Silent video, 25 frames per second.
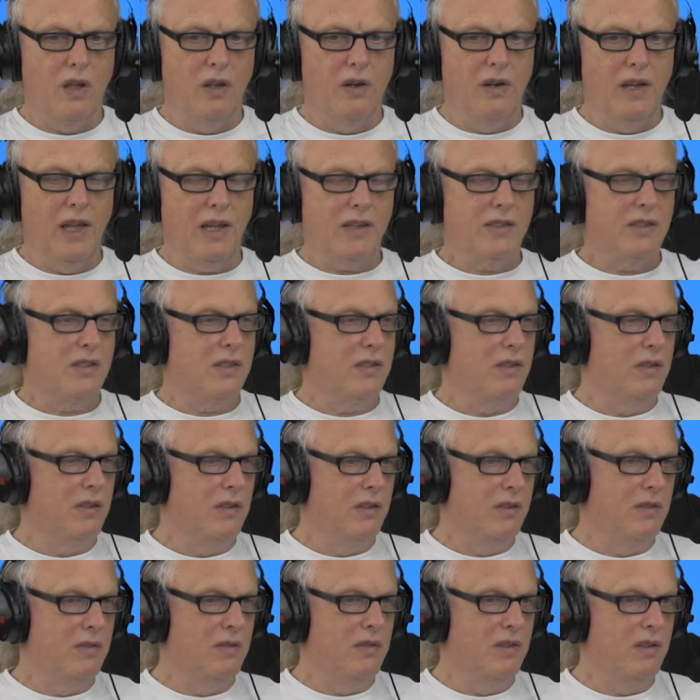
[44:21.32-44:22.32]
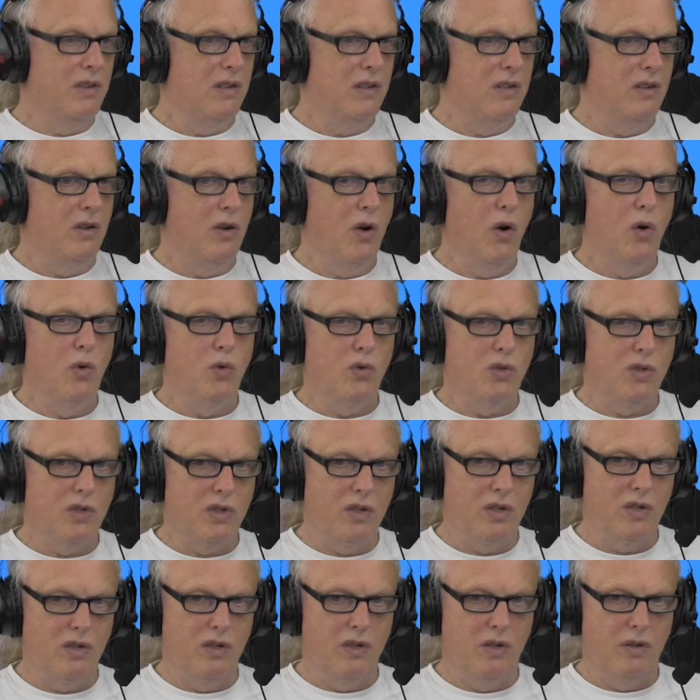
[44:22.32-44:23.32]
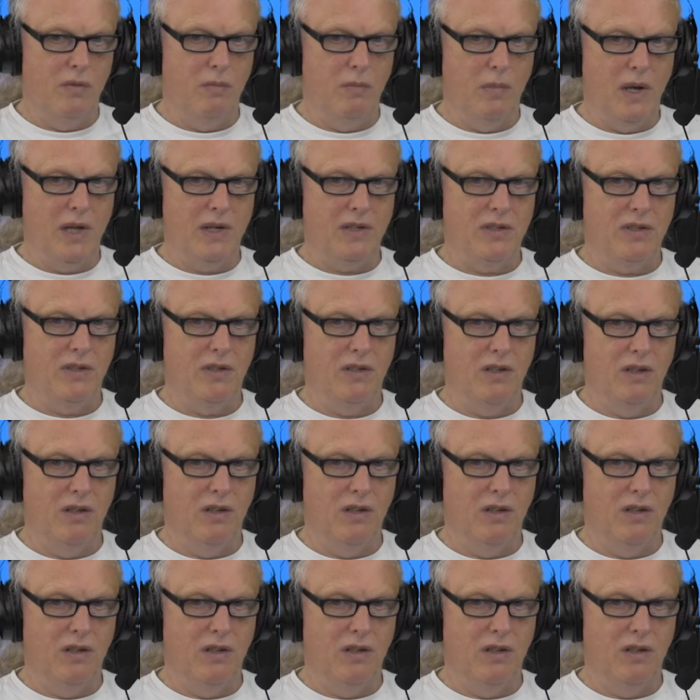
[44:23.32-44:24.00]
next host, Matt,